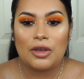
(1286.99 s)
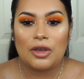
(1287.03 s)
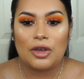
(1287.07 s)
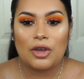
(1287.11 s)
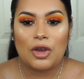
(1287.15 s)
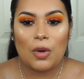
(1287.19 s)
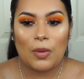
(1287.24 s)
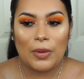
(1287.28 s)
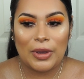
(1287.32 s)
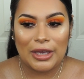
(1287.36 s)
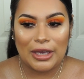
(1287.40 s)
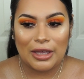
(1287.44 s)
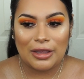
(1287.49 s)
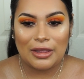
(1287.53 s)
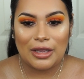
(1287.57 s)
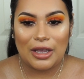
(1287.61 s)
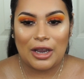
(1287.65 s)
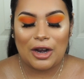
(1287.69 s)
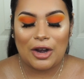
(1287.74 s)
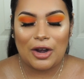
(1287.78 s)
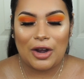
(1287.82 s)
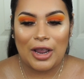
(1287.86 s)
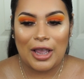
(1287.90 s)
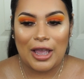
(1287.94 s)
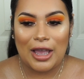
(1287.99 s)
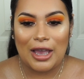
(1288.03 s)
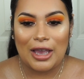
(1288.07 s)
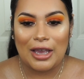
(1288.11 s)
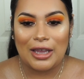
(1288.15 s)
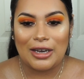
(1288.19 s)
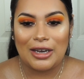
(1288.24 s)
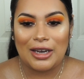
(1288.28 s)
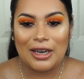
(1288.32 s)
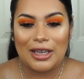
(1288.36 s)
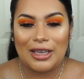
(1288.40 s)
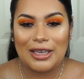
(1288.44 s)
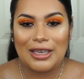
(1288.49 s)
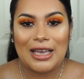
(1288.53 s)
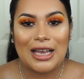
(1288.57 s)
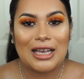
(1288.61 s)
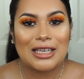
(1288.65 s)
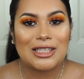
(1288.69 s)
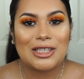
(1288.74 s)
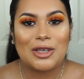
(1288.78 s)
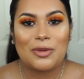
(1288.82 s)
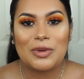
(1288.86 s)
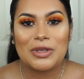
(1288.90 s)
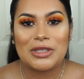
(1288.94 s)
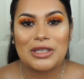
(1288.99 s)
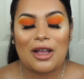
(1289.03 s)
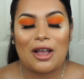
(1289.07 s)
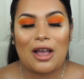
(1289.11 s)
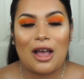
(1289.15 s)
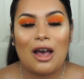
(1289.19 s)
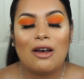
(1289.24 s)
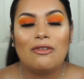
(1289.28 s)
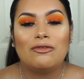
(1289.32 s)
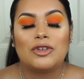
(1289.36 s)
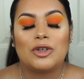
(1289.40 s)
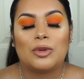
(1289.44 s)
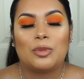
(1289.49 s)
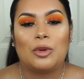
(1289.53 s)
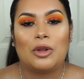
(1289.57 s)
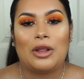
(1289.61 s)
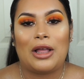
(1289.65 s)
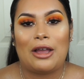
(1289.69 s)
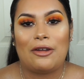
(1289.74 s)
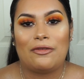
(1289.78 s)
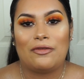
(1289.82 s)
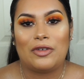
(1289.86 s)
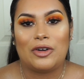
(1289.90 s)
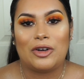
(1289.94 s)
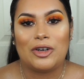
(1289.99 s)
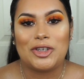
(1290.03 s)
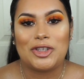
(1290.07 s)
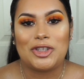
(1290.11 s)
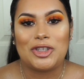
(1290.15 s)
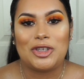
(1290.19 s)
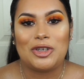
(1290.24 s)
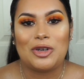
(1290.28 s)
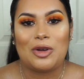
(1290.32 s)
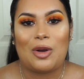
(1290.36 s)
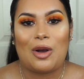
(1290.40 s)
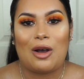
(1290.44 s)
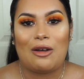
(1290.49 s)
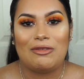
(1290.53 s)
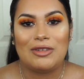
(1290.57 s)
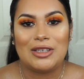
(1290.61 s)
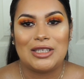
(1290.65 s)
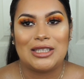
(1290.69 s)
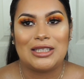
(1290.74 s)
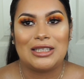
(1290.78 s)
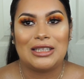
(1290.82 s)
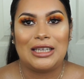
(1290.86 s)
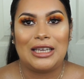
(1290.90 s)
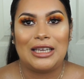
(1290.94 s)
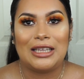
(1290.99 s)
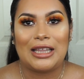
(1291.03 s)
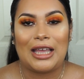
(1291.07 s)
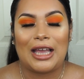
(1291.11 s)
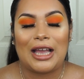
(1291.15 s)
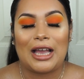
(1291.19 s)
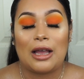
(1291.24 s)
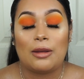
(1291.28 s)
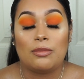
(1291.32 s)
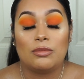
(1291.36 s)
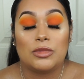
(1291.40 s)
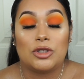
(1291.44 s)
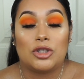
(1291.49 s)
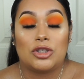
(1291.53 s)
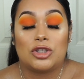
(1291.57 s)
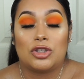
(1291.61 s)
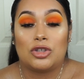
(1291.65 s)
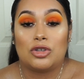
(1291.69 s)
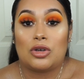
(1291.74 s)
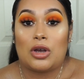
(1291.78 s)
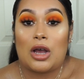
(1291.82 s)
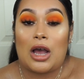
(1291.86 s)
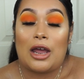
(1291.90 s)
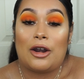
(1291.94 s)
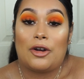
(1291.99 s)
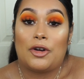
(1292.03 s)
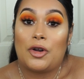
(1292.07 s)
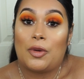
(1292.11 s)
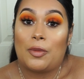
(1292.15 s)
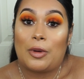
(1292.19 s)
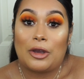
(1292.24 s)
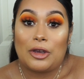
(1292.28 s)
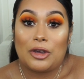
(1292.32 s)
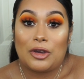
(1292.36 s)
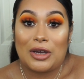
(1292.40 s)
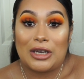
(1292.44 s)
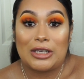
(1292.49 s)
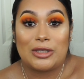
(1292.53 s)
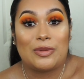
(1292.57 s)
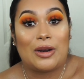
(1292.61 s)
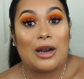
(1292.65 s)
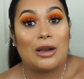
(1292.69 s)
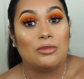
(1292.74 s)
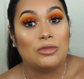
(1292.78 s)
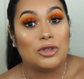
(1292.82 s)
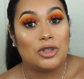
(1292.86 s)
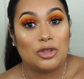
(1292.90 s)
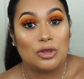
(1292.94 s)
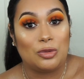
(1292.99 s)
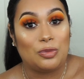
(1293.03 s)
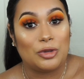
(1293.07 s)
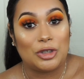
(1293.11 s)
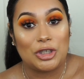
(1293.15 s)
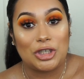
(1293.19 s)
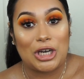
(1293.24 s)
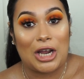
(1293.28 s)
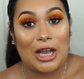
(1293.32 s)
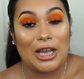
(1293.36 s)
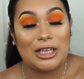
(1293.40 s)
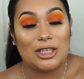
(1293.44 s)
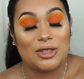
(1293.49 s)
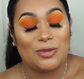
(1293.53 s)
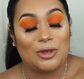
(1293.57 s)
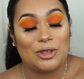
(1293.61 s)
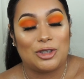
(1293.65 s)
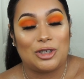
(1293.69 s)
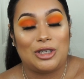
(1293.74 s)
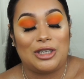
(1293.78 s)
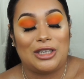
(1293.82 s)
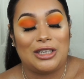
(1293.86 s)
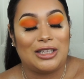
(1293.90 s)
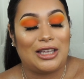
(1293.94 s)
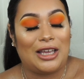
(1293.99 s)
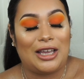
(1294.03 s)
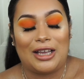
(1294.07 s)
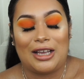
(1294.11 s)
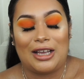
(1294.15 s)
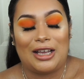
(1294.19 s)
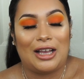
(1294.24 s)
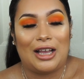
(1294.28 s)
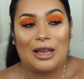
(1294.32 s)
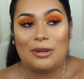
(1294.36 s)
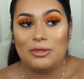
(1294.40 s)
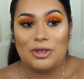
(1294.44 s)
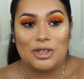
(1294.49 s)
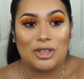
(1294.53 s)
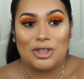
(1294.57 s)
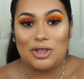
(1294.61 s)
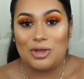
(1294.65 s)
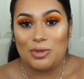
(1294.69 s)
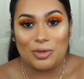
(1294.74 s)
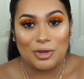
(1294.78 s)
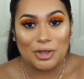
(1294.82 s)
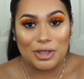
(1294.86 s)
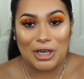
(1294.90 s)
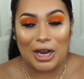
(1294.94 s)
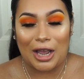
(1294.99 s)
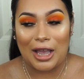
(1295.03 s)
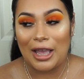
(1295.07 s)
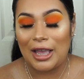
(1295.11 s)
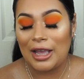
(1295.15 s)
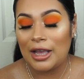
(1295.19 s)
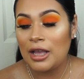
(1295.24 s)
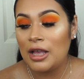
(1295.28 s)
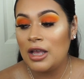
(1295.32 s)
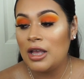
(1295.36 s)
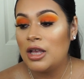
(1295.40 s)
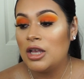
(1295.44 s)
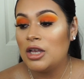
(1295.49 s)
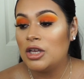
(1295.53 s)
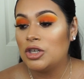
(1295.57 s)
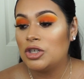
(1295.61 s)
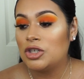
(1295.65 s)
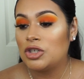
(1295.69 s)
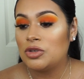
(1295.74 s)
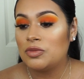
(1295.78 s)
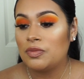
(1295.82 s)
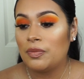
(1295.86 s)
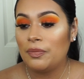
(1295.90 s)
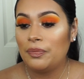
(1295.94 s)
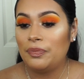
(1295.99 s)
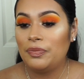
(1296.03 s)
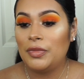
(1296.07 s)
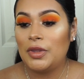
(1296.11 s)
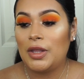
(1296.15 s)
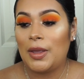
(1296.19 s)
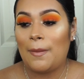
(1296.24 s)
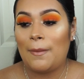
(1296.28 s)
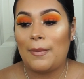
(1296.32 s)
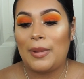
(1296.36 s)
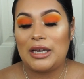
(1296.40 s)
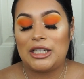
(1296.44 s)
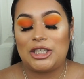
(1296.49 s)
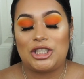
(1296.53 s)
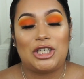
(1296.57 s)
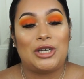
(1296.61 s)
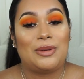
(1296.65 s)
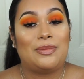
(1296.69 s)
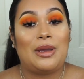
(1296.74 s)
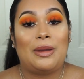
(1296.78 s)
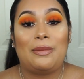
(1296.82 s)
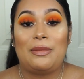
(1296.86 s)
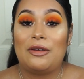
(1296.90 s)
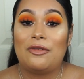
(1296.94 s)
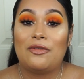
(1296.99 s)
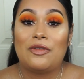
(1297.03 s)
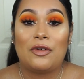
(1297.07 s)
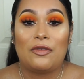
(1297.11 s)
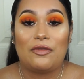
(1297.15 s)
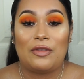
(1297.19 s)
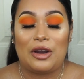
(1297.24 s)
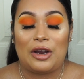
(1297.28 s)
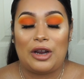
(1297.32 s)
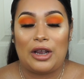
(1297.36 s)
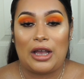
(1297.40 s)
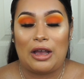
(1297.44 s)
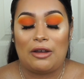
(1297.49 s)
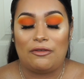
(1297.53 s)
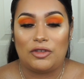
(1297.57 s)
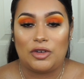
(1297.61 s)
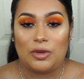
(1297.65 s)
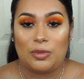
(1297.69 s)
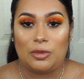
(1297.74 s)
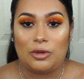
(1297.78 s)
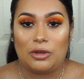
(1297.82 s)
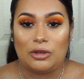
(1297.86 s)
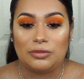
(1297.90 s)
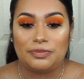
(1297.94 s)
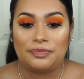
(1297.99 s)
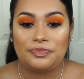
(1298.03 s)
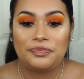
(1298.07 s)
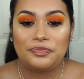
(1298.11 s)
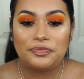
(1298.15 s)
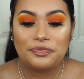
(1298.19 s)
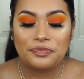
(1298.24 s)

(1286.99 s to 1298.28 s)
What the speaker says: going in there, and yes, it was uncomfortable at first. You know, obviously, like I don't know about you guys, but I'm super shy, especially like I'm just super shy. But she made me feel very comfortable,